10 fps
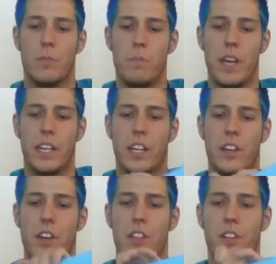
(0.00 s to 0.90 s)
make
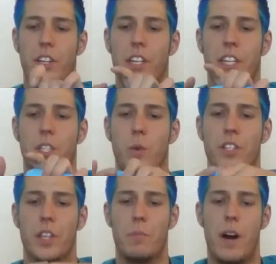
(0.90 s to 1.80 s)
another ear
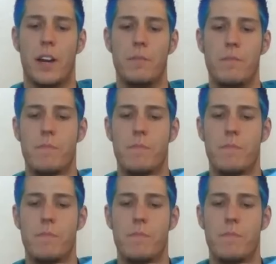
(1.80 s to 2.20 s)
twist on the bottom,